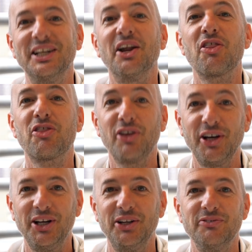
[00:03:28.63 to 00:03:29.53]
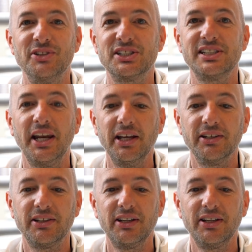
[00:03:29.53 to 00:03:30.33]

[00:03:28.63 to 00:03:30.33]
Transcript: and a third of the Senate.